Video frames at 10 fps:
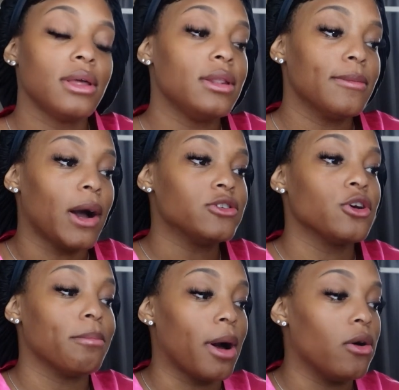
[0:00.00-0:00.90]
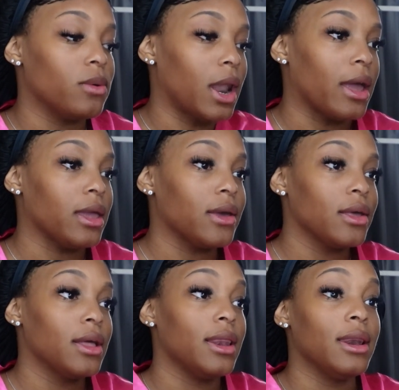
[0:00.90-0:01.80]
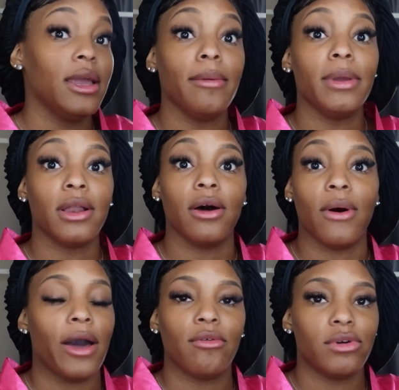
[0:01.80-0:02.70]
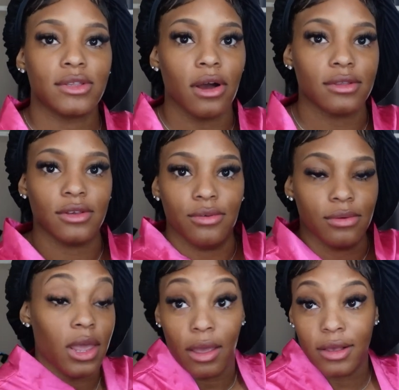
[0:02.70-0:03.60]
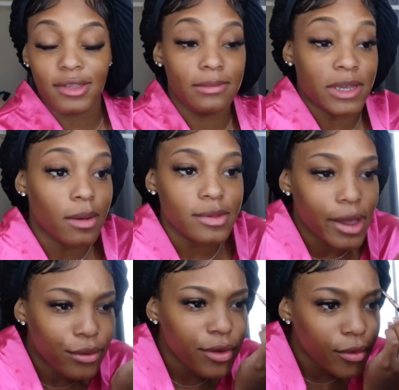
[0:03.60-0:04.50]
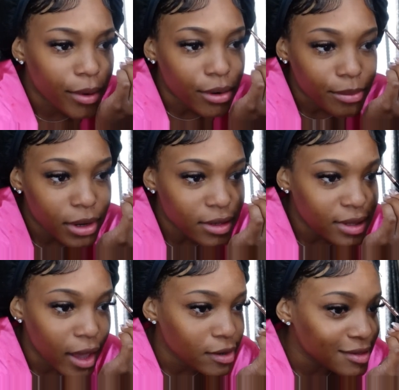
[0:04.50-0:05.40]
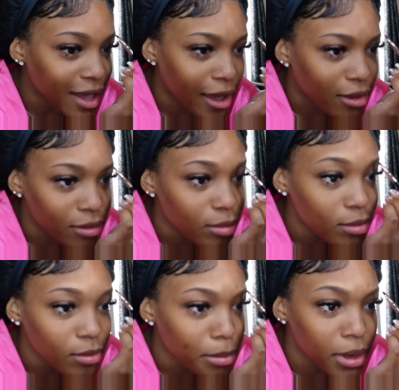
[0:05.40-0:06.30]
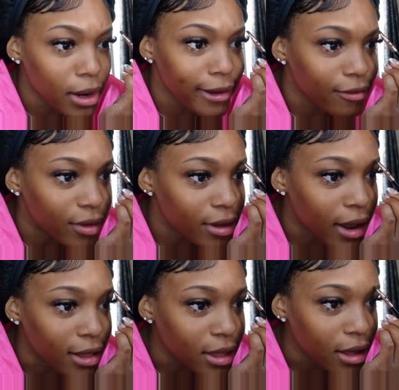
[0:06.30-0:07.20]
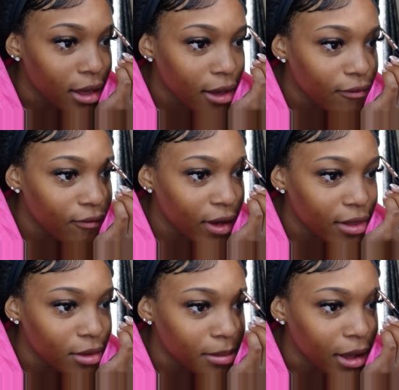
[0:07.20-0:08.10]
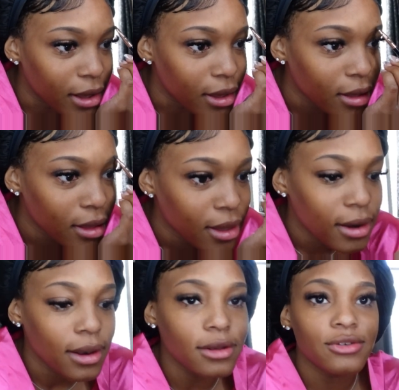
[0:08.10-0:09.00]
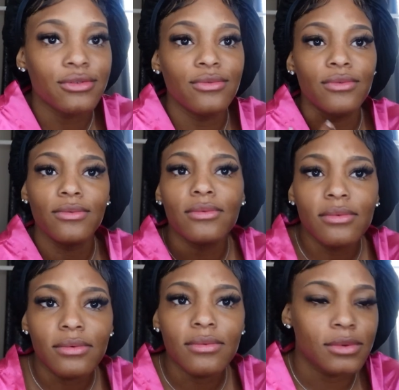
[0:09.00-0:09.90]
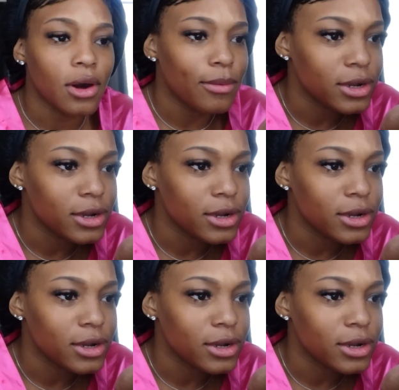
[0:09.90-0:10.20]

them out your mouth like leave me alone i don't want to talk to you and sometimes that don't even work because they just can't believe it like they can't fathom like that you don't